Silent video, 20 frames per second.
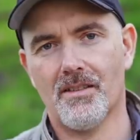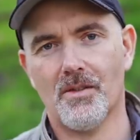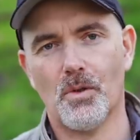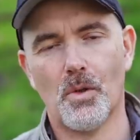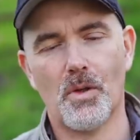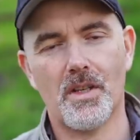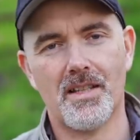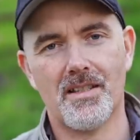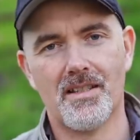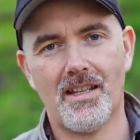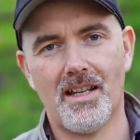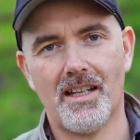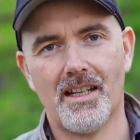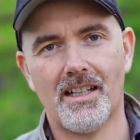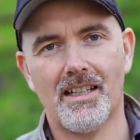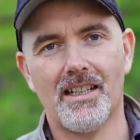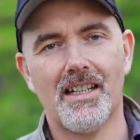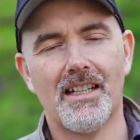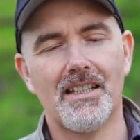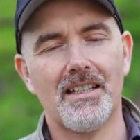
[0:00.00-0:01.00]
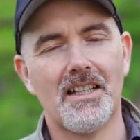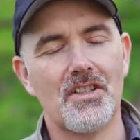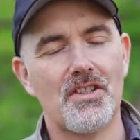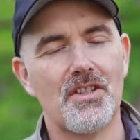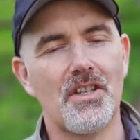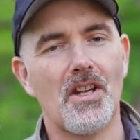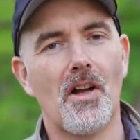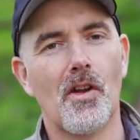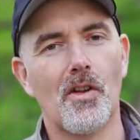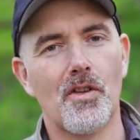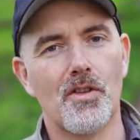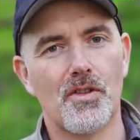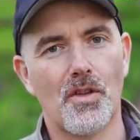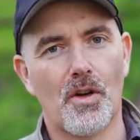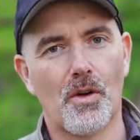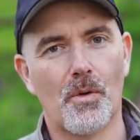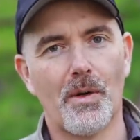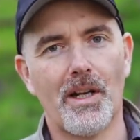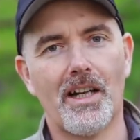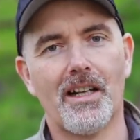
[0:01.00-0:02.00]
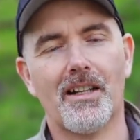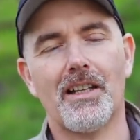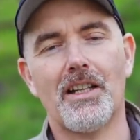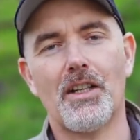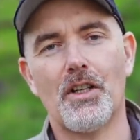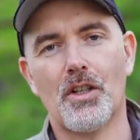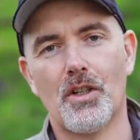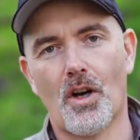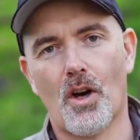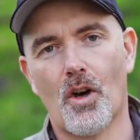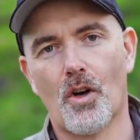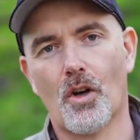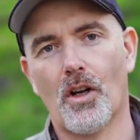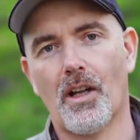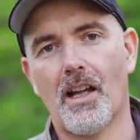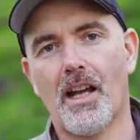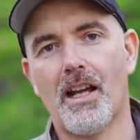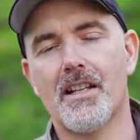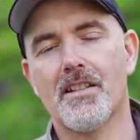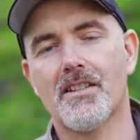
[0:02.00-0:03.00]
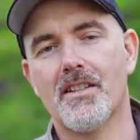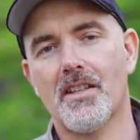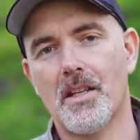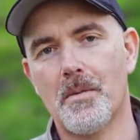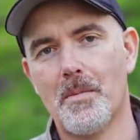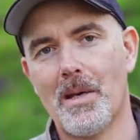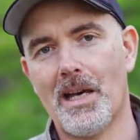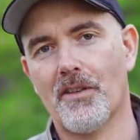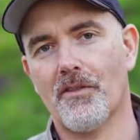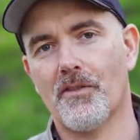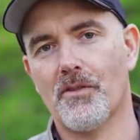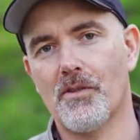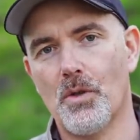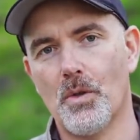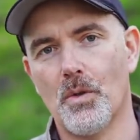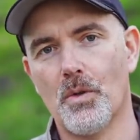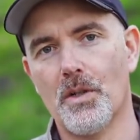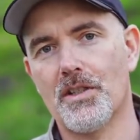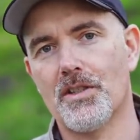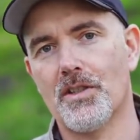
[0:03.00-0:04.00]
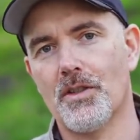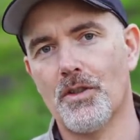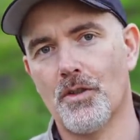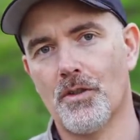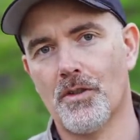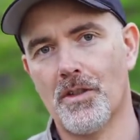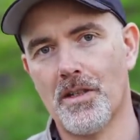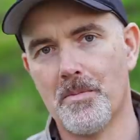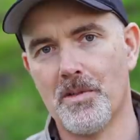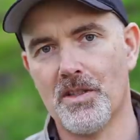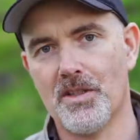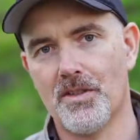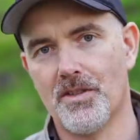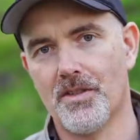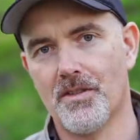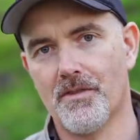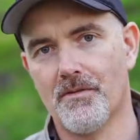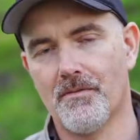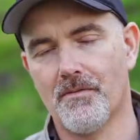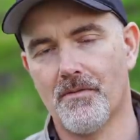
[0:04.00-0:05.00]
or the setting, does not directly correlate to the amount of noise in your image.